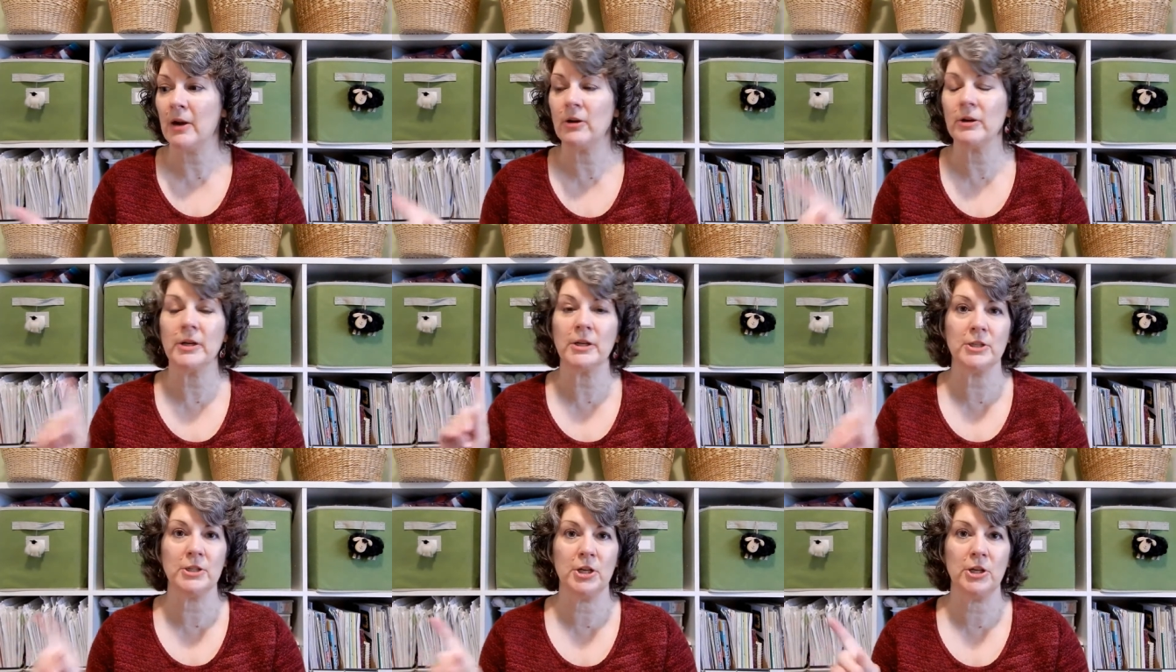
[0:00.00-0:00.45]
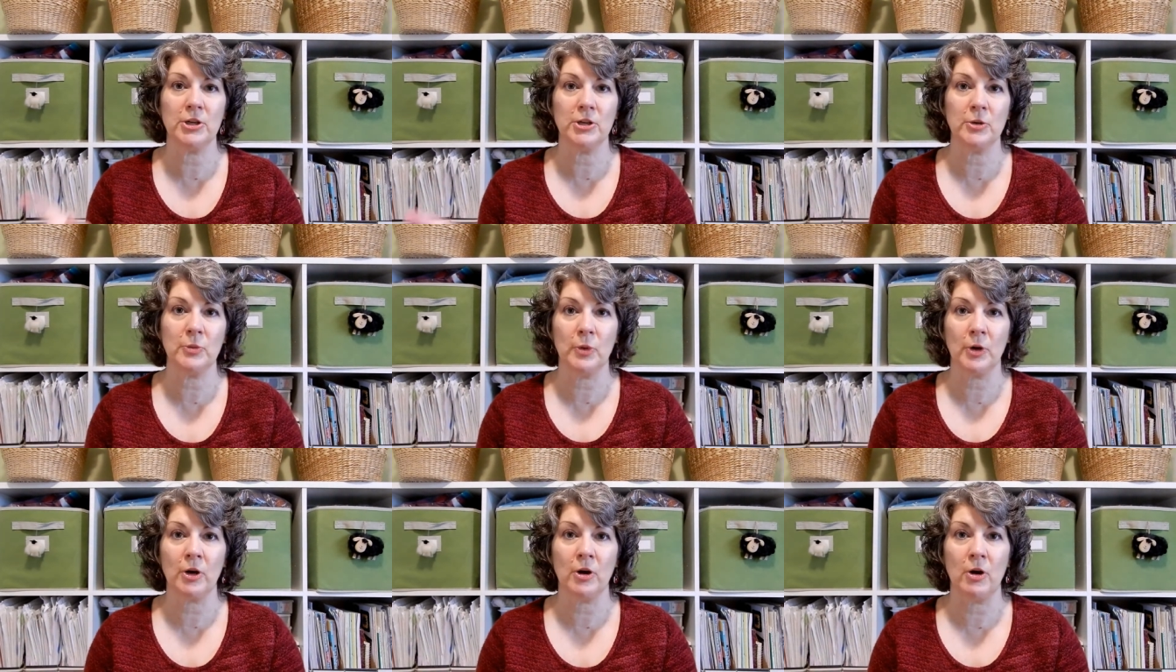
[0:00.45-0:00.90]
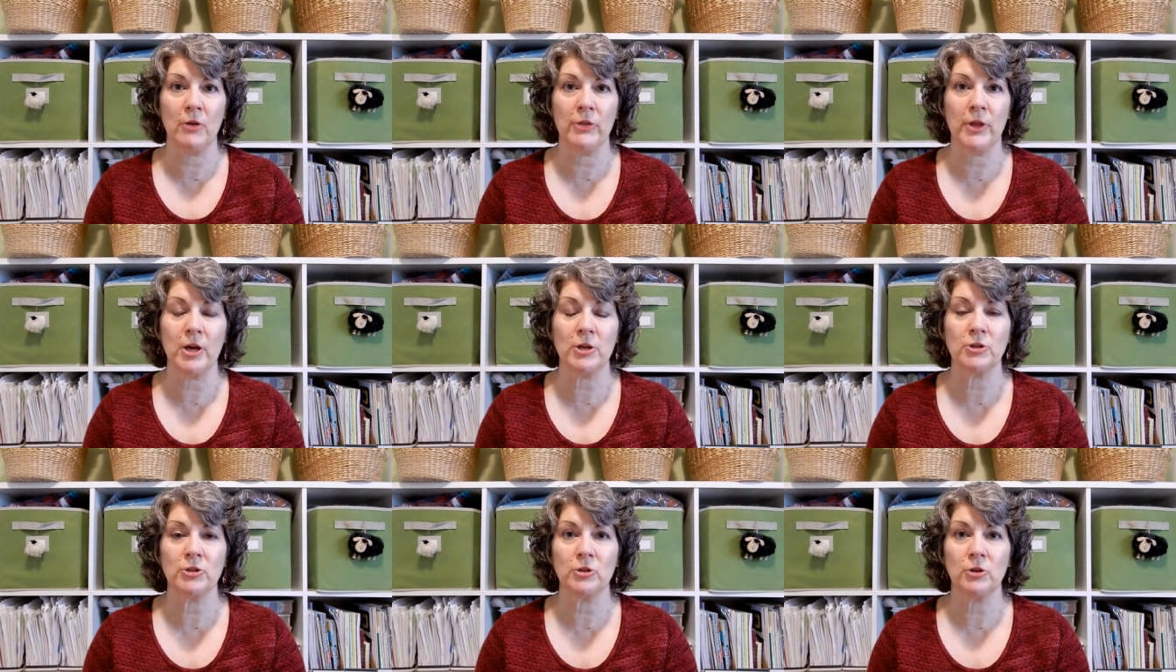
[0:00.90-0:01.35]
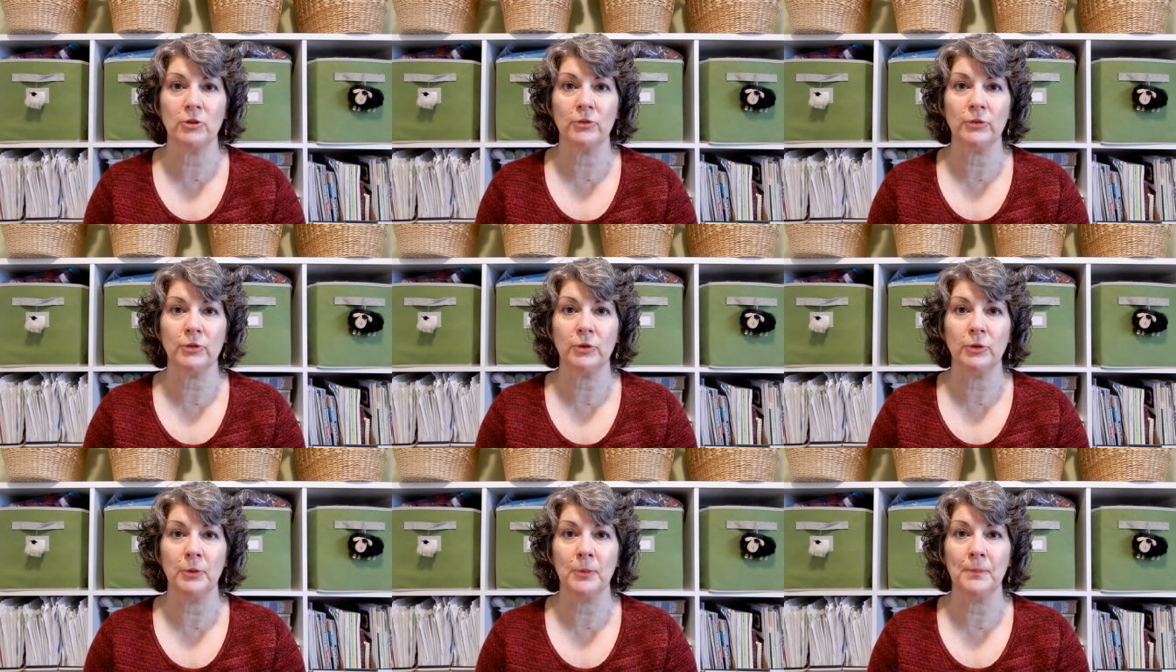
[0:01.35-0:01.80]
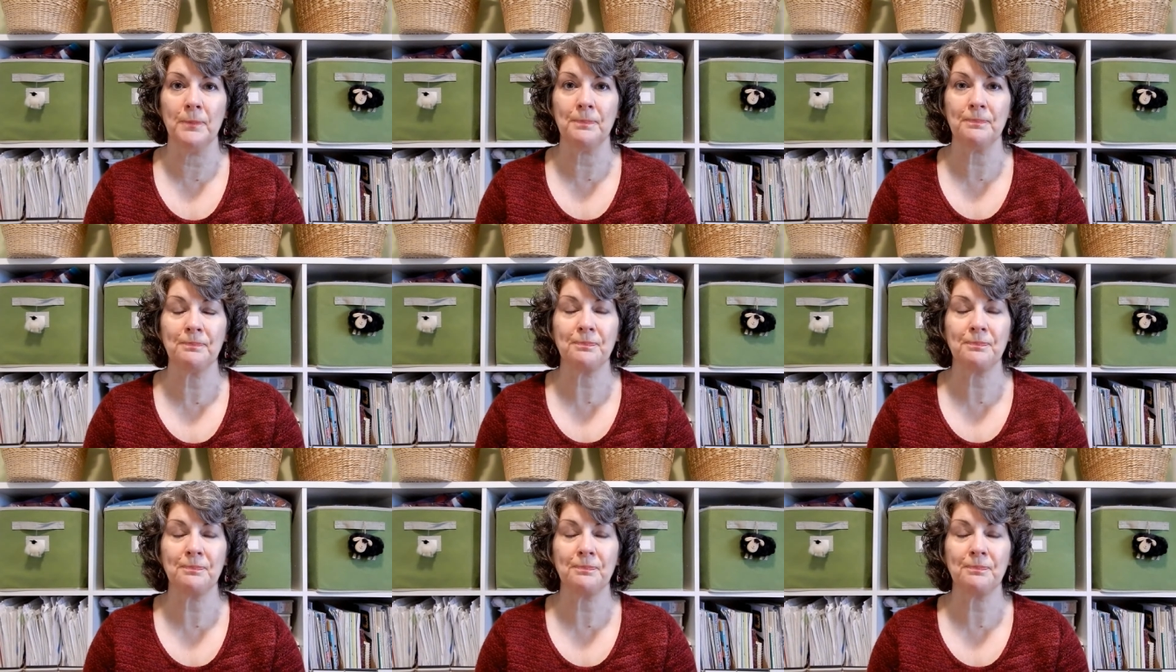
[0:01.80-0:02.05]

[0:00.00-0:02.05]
And I'll continue to work on that shawl too.